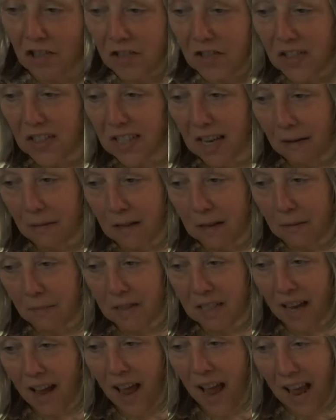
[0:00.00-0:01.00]
just send him
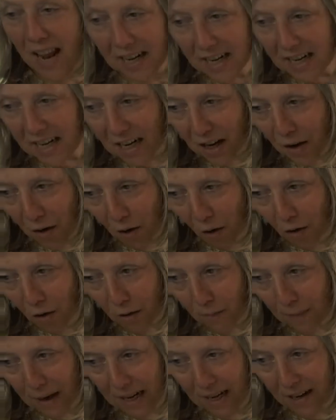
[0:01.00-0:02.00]
to any clock
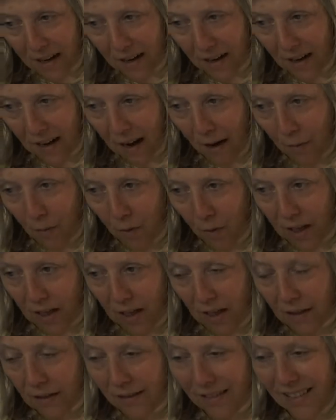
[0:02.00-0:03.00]
maker, can
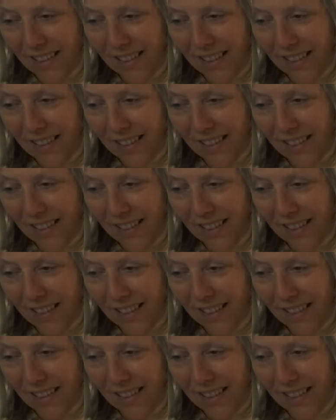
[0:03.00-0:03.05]
we?